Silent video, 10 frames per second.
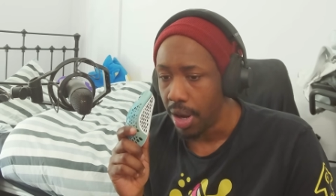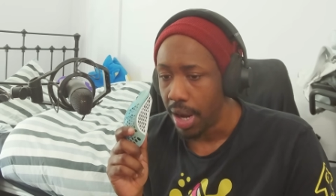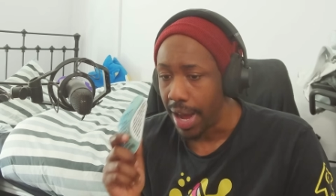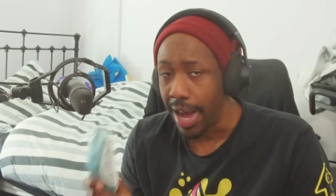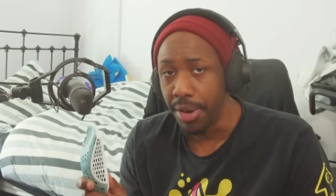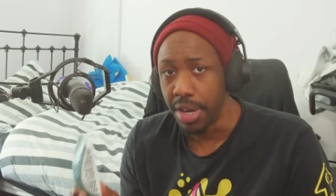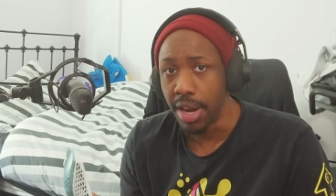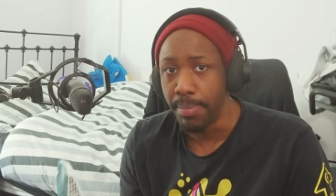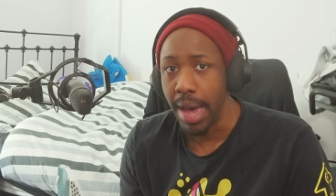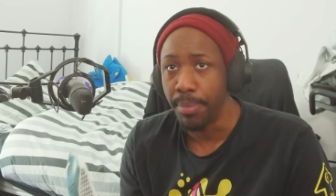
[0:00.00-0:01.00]
how you're going
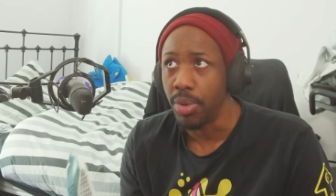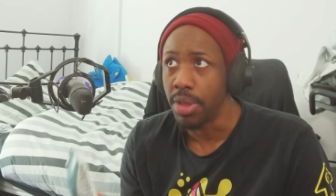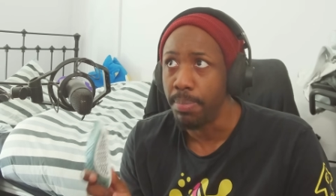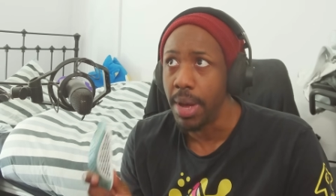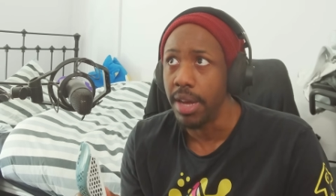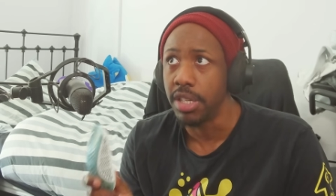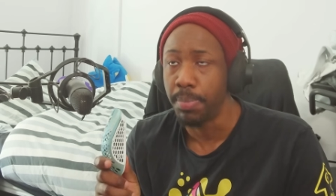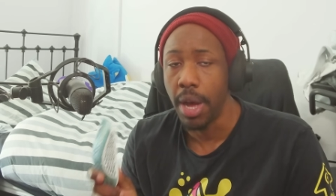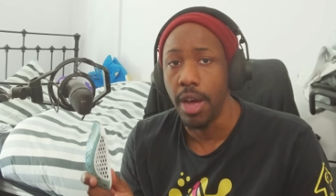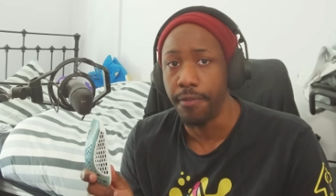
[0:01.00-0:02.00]
to map the buttons
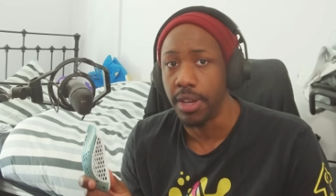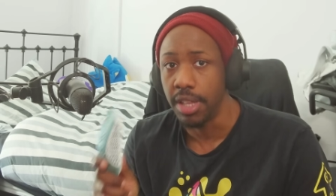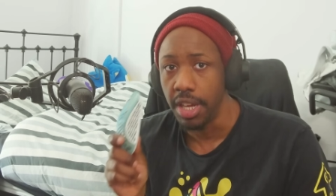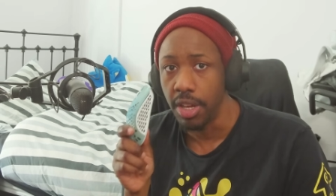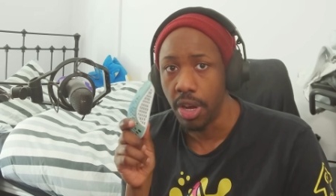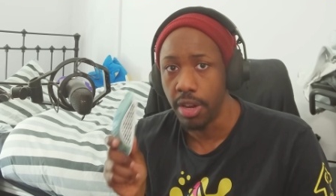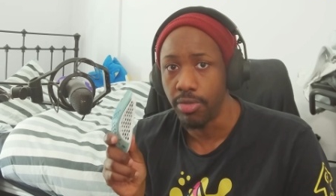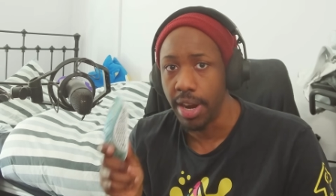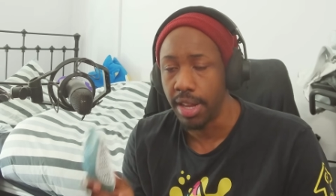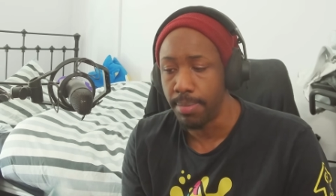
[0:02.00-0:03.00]
perfectly on a
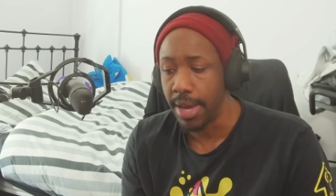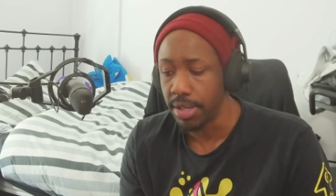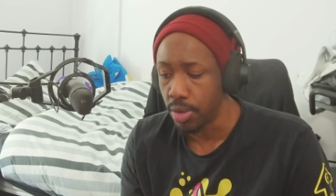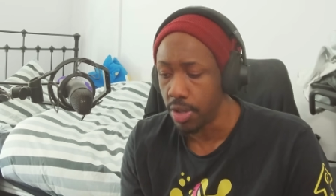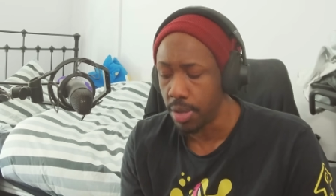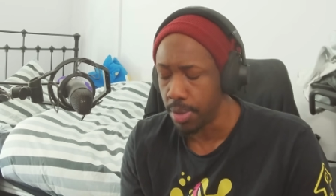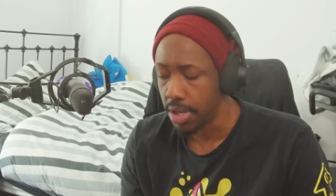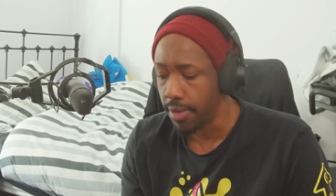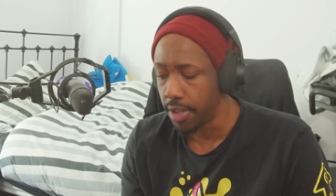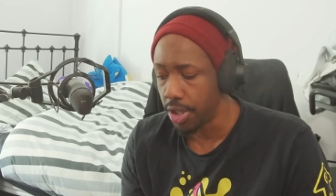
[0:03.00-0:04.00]
regular mouse and all that type of
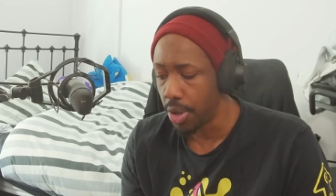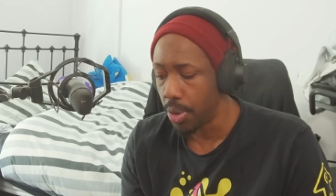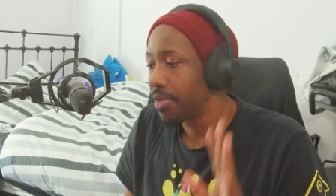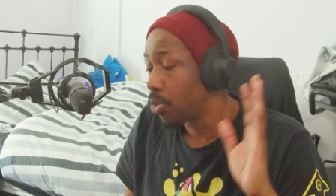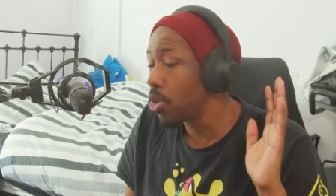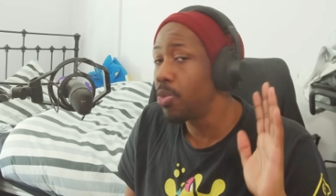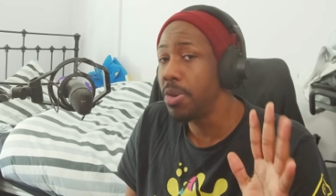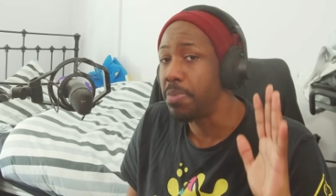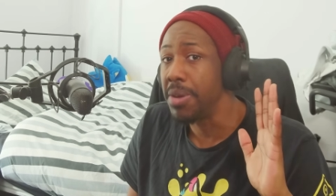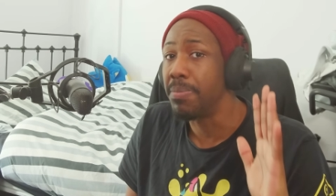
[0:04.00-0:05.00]
stuff. So what
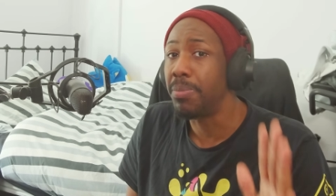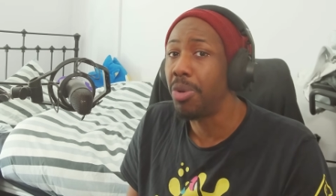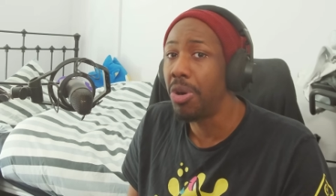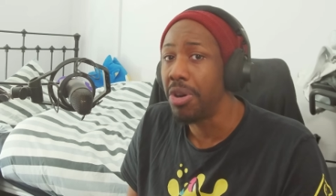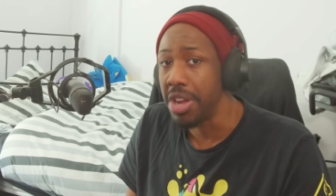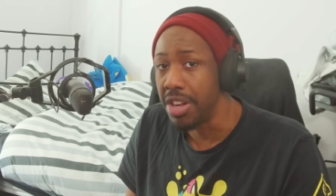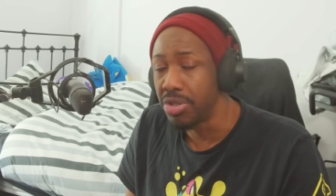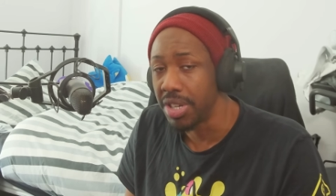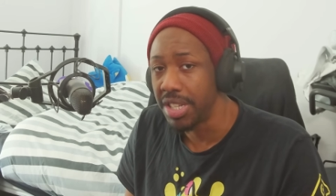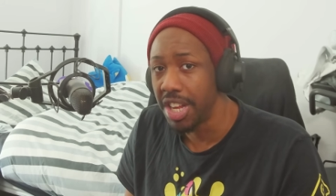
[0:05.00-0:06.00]
would be more
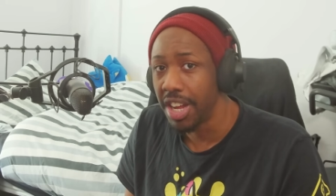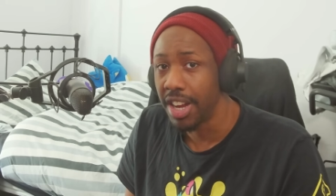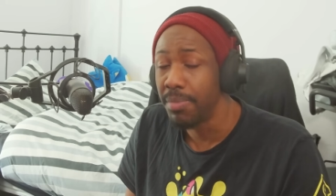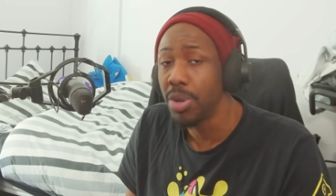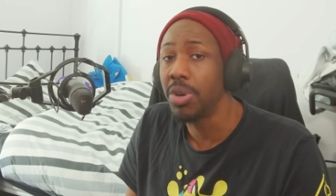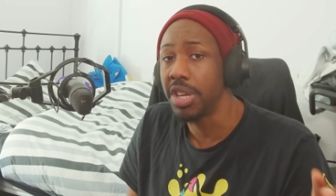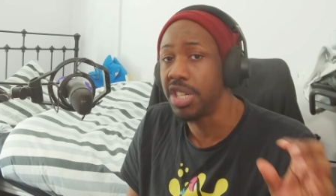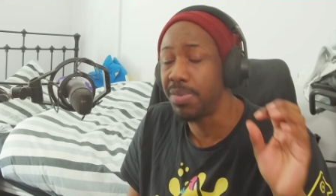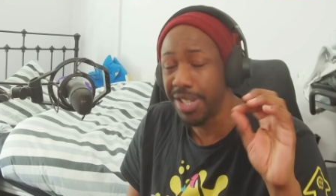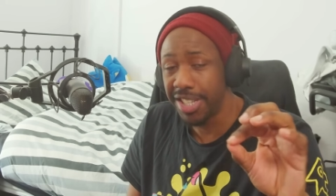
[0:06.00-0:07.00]
interesting, and I'm talking
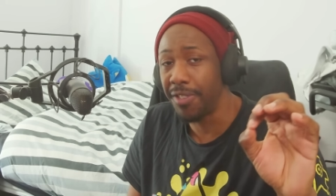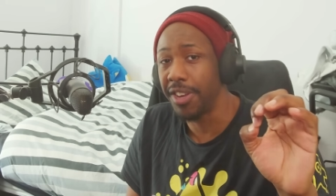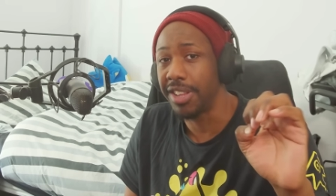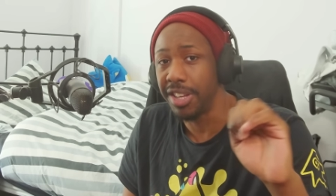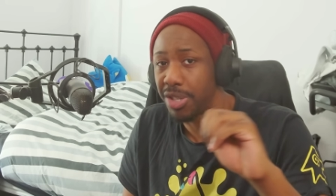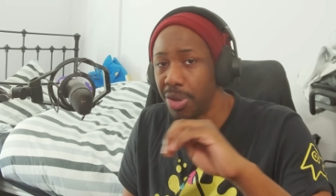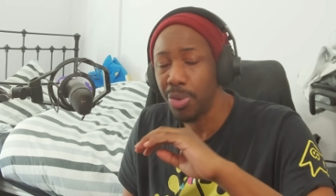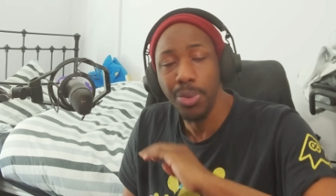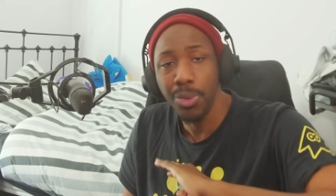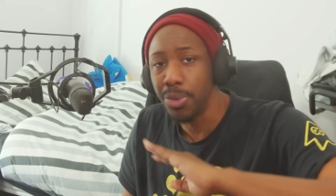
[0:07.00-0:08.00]
specifically to
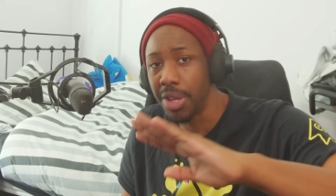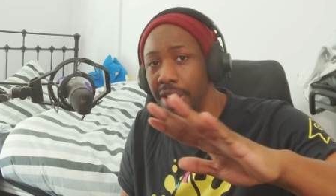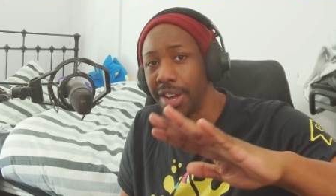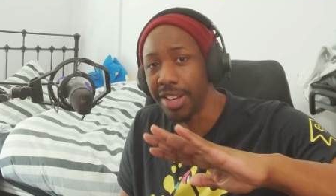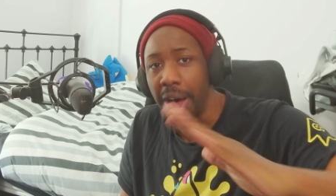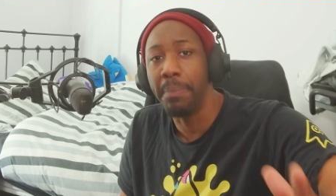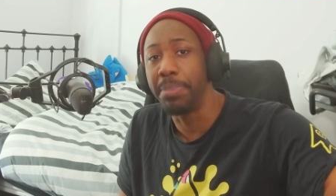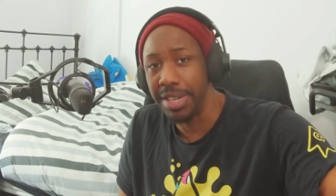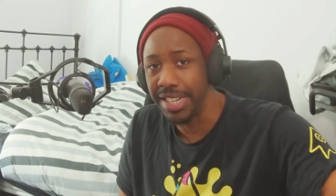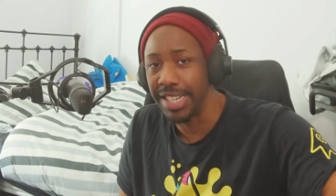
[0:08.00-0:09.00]
all the
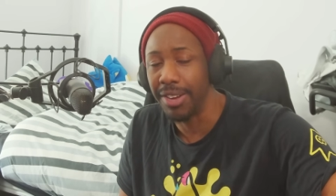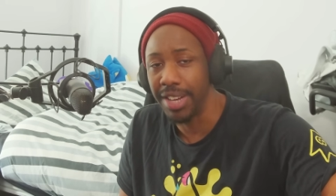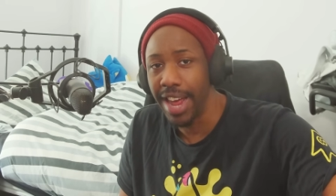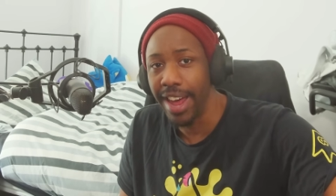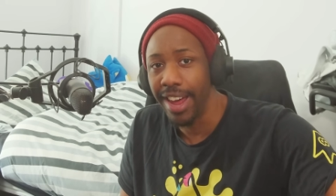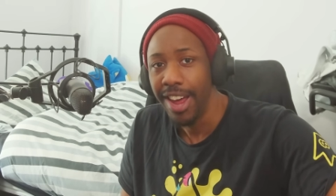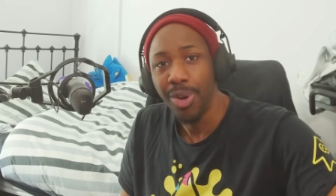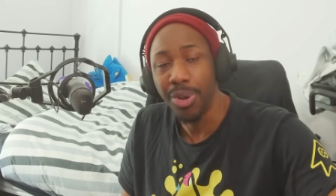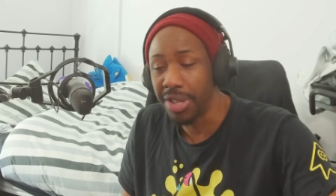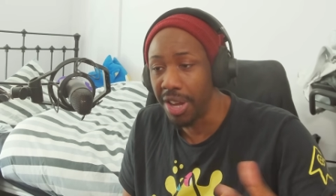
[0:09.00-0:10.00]
companies out there,
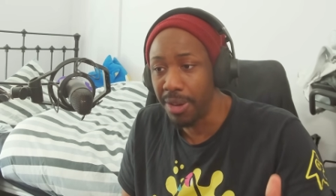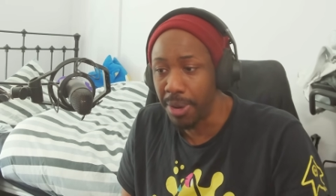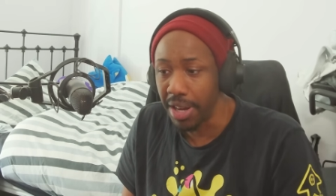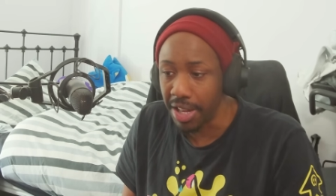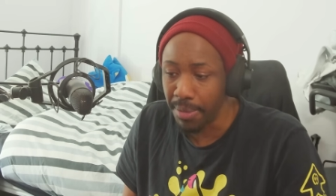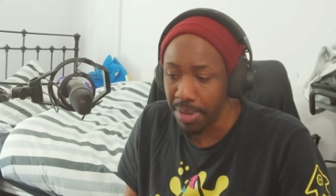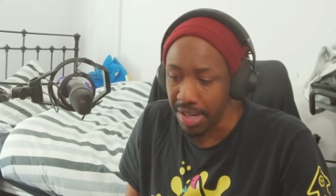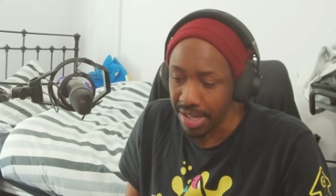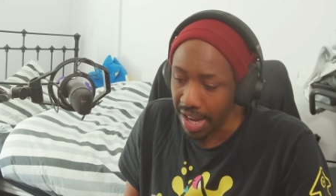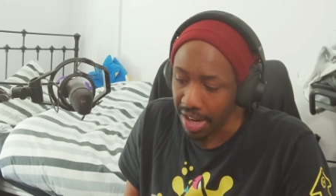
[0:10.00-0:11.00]
or third-party
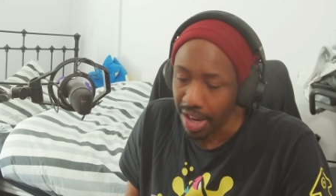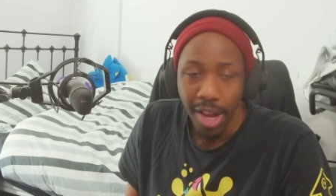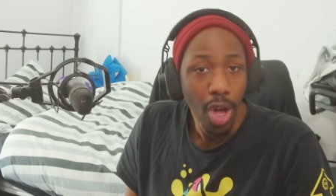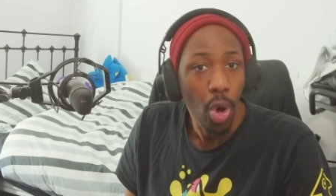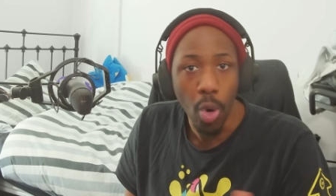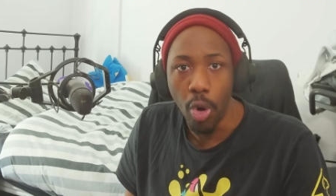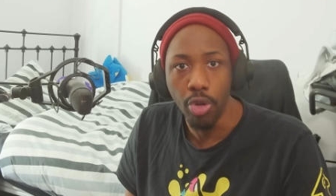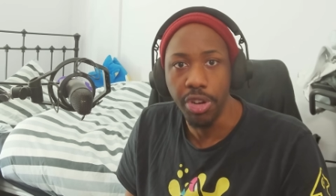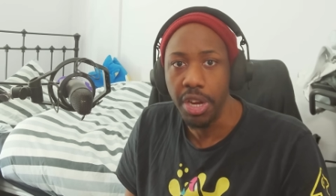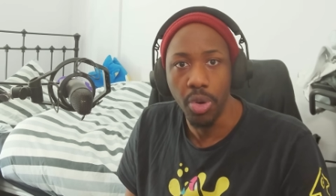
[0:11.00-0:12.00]
companies like
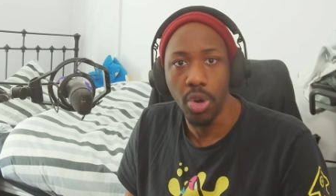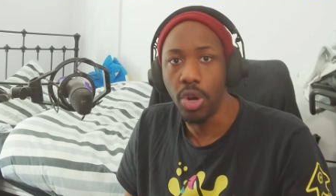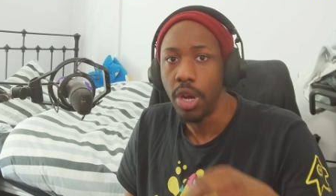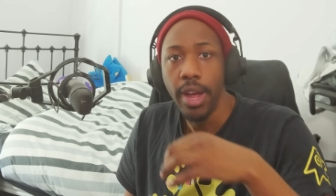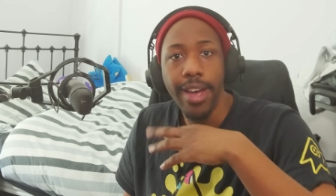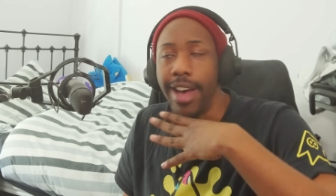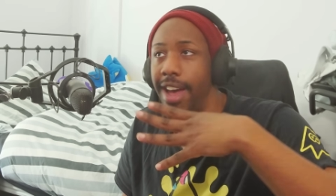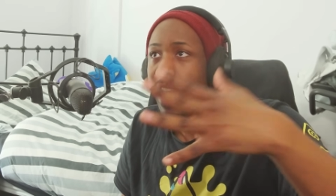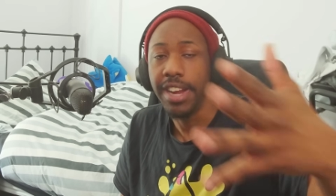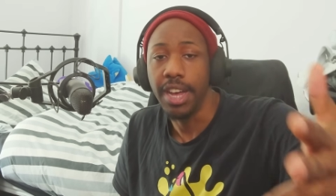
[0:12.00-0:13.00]
Hori or
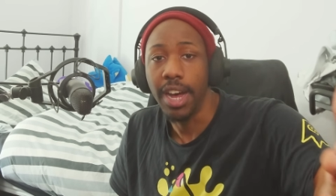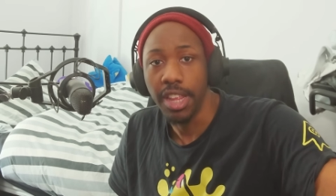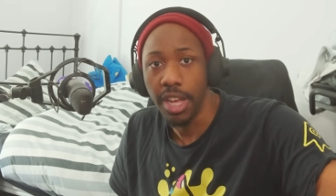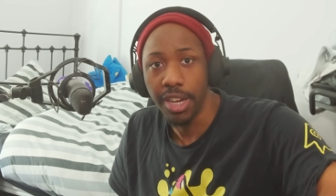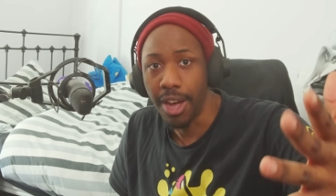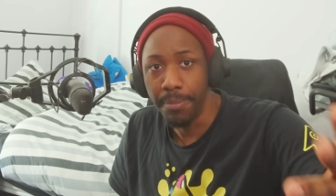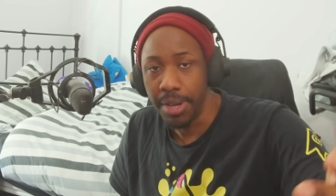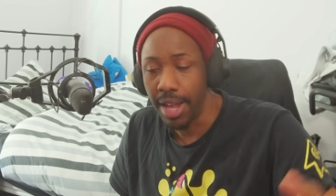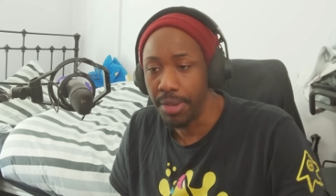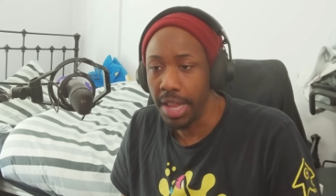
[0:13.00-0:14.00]
any other
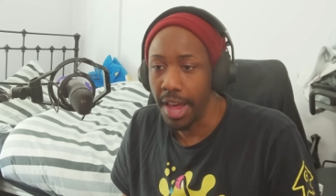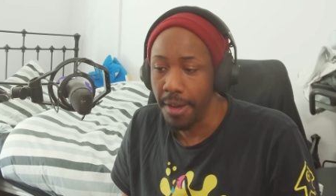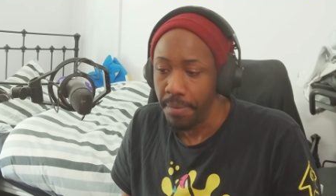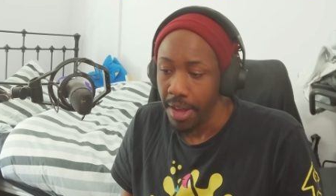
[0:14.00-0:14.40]
company out there,